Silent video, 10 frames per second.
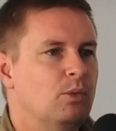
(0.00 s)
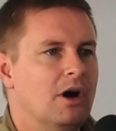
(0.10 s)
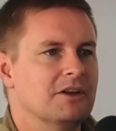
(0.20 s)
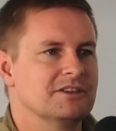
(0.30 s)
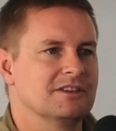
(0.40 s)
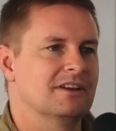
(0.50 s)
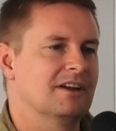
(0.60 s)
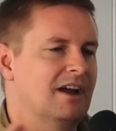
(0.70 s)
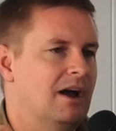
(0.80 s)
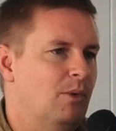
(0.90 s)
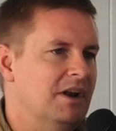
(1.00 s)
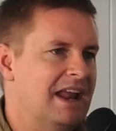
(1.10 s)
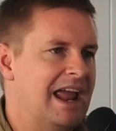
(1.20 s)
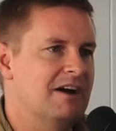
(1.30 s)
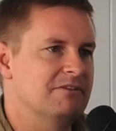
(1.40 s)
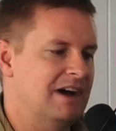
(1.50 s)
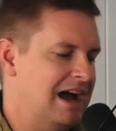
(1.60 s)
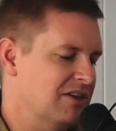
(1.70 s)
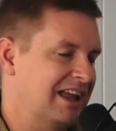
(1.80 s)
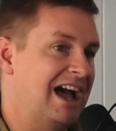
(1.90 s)
what, I wonder how
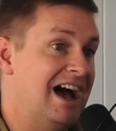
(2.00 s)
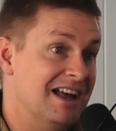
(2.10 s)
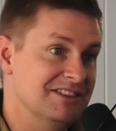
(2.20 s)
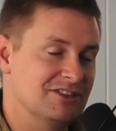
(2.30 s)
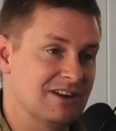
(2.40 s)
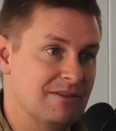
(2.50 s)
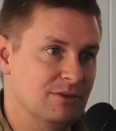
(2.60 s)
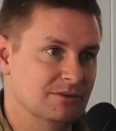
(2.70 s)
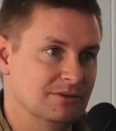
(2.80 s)
far oh, the cars travel.